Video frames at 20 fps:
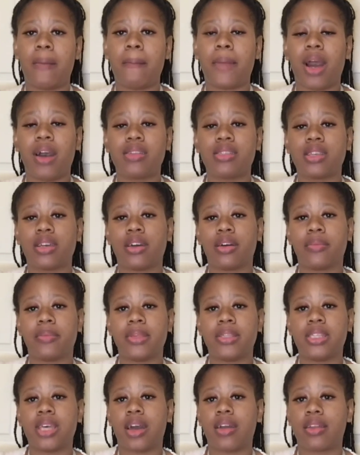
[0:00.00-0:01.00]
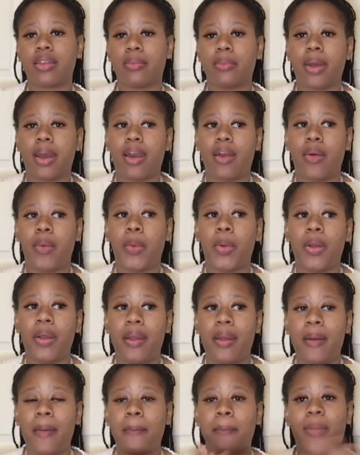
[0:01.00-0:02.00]
I'm also gonna be talking about
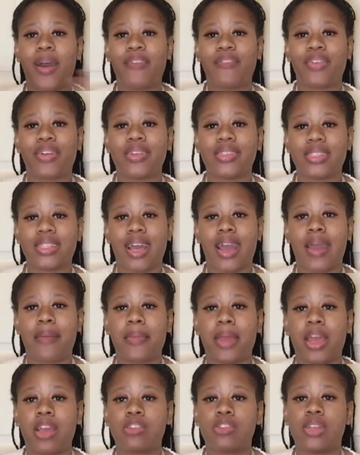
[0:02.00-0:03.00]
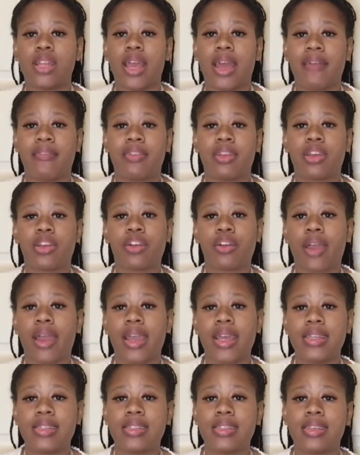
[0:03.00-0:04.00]
my first time actually having a
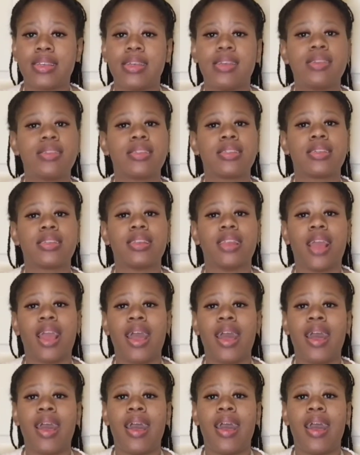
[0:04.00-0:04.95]
crisis and